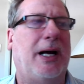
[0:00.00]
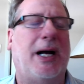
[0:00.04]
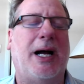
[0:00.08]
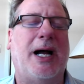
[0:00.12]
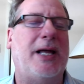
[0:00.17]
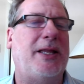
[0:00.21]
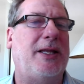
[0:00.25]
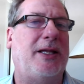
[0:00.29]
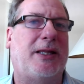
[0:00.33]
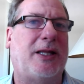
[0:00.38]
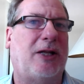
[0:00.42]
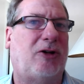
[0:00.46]

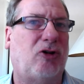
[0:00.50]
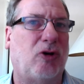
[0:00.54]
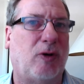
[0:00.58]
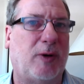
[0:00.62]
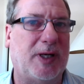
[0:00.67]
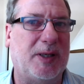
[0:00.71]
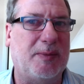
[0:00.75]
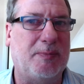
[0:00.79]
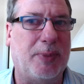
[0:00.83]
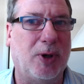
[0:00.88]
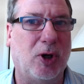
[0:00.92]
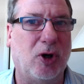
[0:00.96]
I think that's
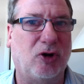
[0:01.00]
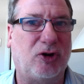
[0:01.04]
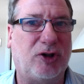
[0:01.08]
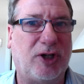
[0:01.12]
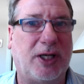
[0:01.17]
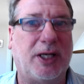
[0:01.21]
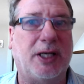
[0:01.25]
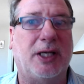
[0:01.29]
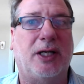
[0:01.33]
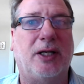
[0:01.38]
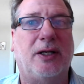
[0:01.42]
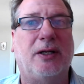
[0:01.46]
already built
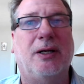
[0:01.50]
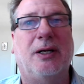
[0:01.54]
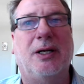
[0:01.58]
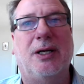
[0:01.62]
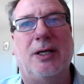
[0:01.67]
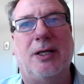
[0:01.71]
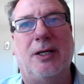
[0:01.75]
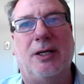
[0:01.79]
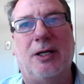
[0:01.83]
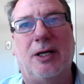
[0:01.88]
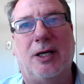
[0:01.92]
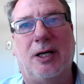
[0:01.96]
in
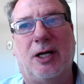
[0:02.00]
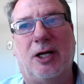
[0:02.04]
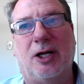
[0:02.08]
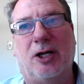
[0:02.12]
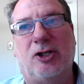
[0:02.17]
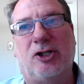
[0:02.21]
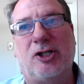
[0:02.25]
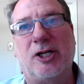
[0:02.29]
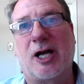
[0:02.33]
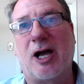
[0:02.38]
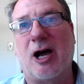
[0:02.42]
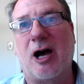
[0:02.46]
uh,
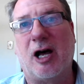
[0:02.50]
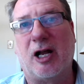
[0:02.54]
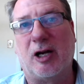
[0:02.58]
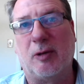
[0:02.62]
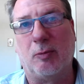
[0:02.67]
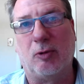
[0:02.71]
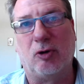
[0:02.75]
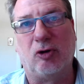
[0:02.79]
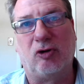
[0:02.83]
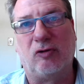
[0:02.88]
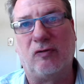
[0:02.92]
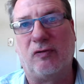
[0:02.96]
to
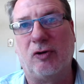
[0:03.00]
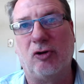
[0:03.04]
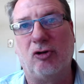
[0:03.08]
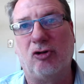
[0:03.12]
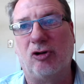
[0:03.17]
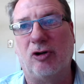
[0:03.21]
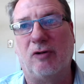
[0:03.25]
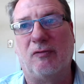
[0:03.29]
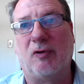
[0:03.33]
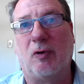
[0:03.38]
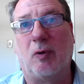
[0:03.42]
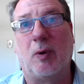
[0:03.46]
Gadamer's
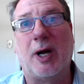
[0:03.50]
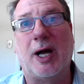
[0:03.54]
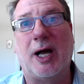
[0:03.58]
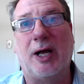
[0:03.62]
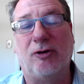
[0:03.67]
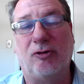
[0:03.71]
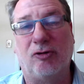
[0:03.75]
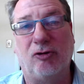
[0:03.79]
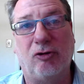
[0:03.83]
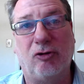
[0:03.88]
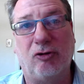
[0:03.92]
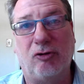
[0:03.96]
fusion of
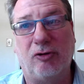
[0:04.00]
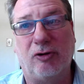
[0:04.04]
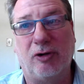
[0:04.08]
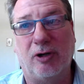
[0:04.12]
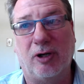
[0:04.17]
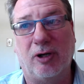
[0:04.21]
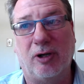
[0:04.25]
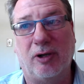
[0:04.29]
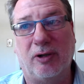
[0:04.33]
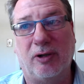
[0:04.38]
horizons uh,